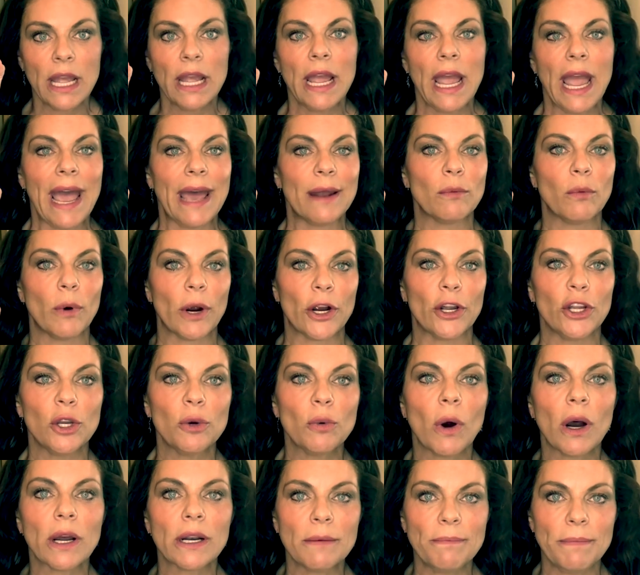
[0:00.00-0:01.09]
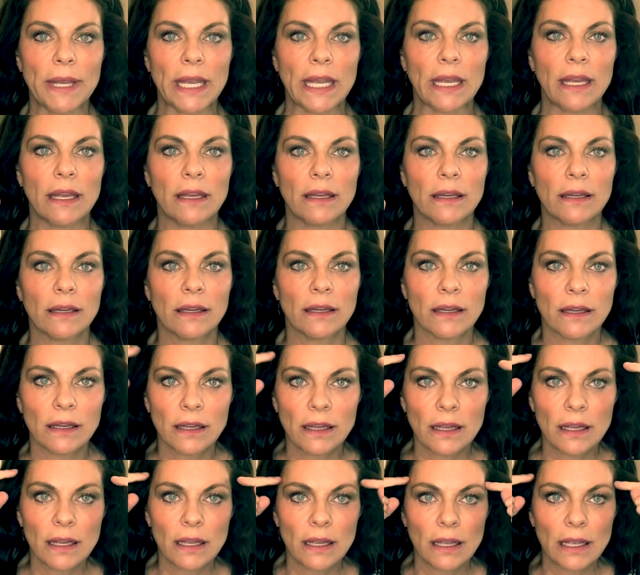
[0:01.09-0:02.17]
and where you want to be
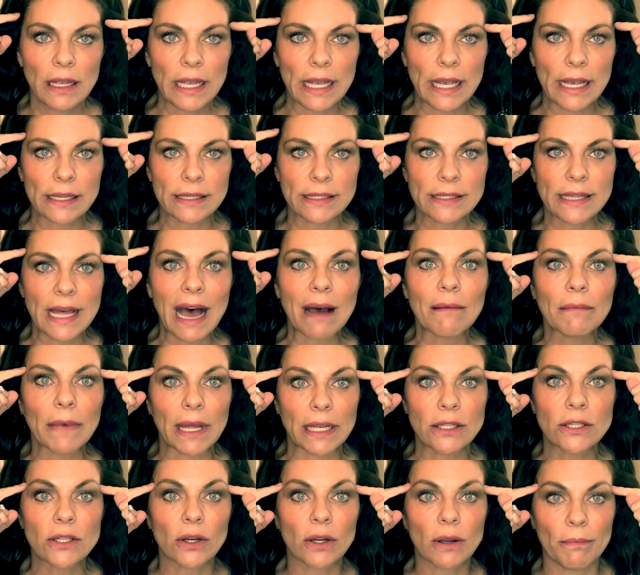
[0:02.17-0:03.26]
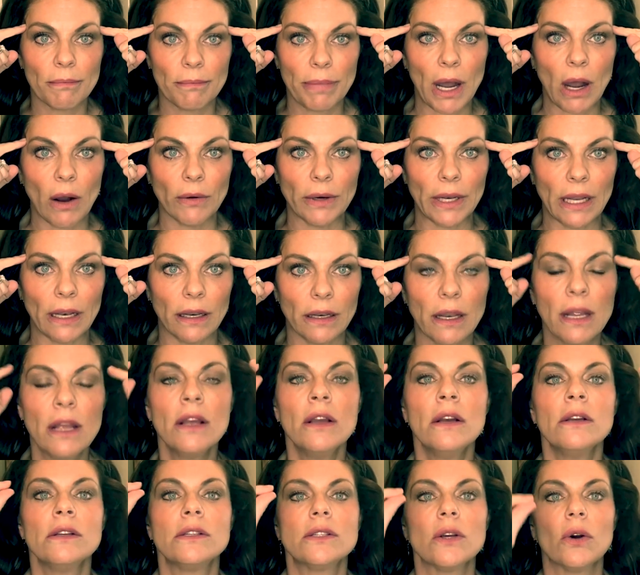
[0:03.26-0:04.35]
is that mental component.
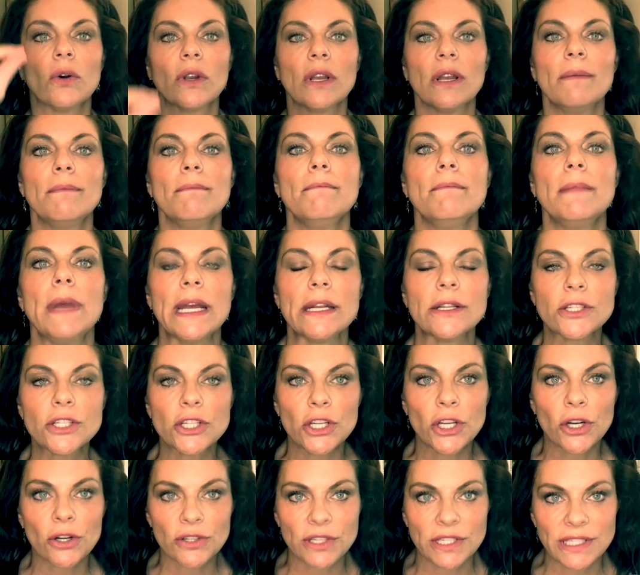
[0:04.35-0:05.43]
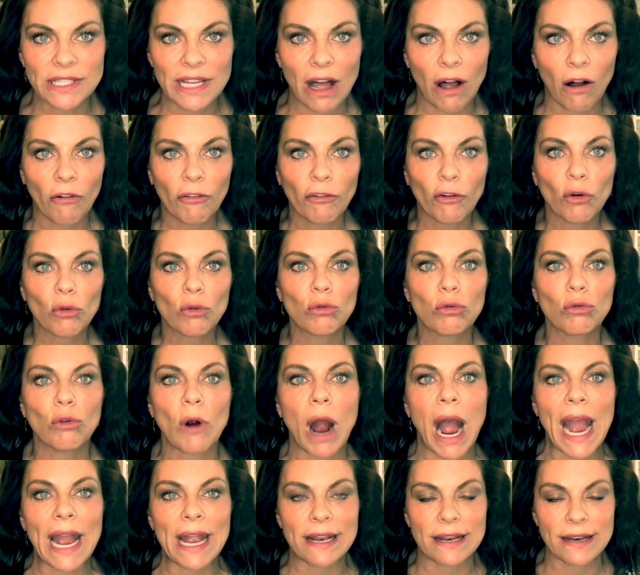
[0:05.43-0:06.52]
So commit to yourself
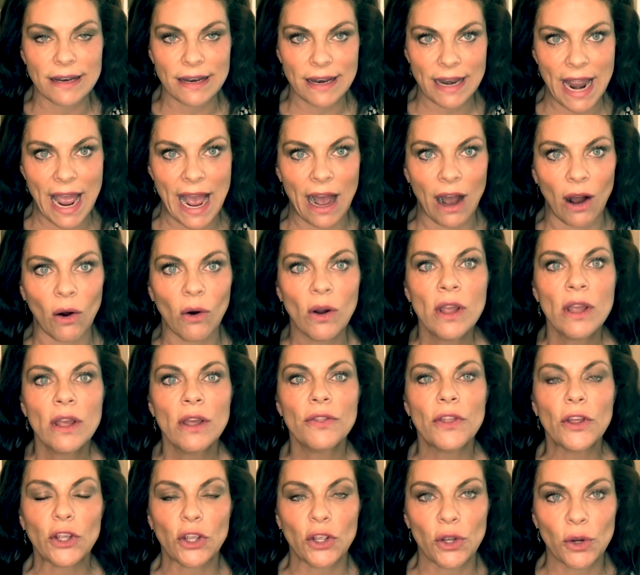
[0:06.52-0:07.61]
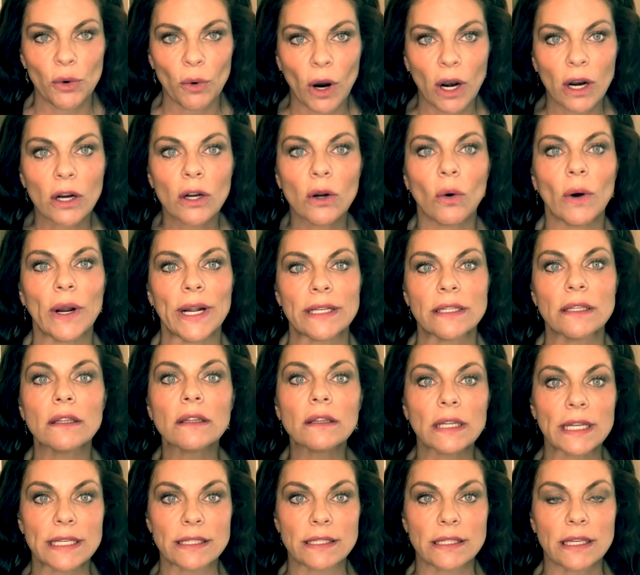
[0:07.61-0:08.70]
right now that you are going to
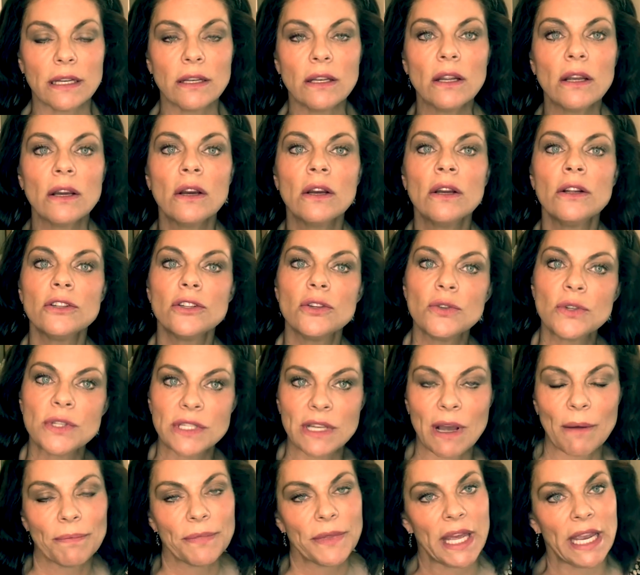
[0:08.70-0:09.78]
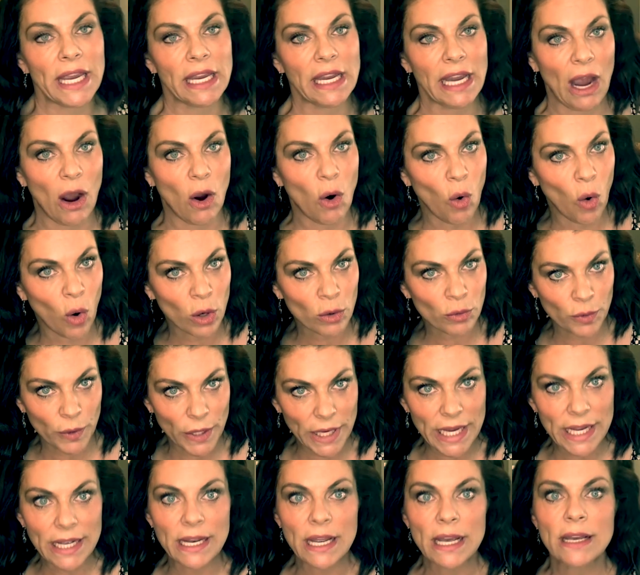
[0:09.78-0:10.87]
listen to something or
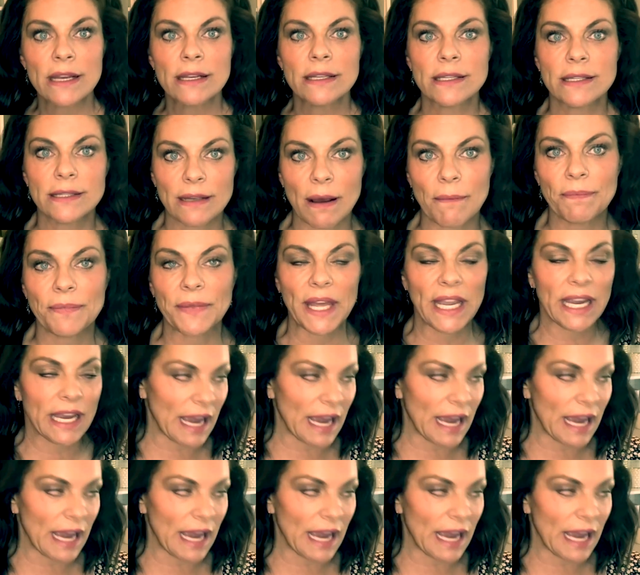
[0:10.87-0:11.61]
read something